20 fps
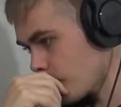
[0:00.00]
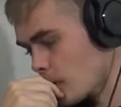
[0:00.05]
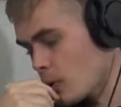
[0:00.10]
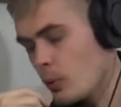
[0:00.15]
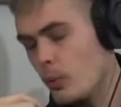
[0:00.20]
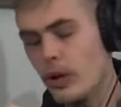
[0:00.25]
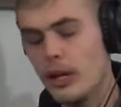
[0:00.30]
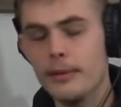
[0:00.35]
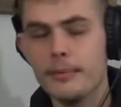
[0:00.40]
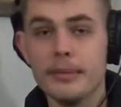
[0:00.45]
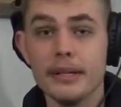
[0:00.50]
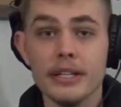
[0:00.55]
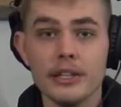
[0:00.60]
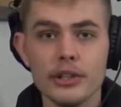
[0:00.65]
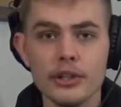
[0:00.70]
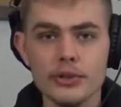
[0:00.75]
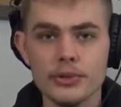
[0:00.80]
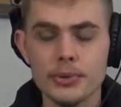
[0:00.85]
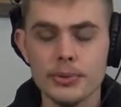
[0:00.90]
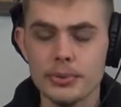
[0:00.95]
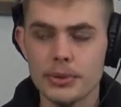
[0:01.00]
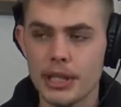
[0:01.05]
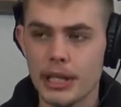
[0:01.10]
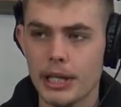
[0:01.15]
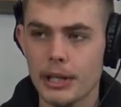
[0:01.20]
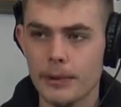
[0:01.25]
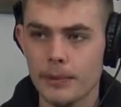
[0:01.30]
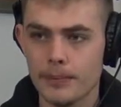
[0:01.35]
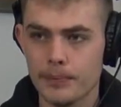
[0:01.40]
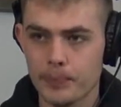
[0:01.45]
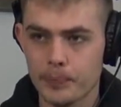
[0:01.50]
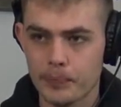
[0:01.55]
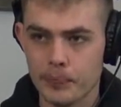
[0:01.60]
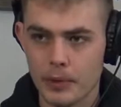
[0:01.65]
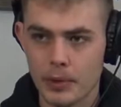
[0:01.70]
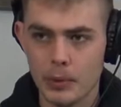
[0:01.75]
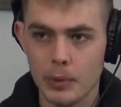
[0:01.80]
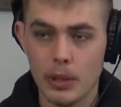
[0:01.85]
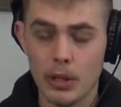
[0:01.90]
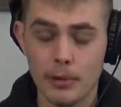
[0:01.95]
whether it be a YouTube channel,
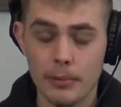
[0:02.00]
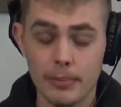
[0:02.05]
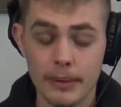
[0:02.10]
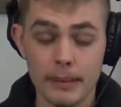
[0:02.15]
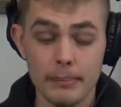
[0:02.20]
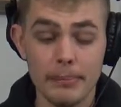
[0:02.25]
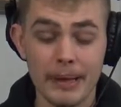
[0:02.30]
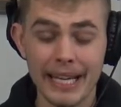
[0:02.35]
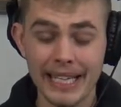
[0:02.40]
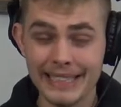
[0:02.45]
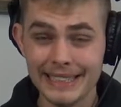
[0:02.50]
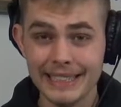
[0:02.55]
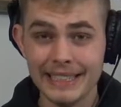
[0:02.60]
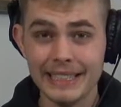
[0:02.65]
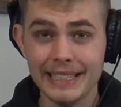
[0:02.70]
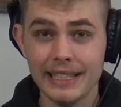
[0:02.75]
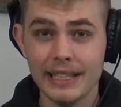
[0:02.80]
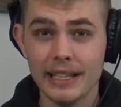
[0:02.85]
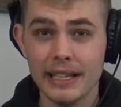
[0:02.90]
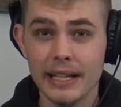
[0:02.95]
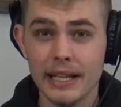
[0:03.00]
whether it be painting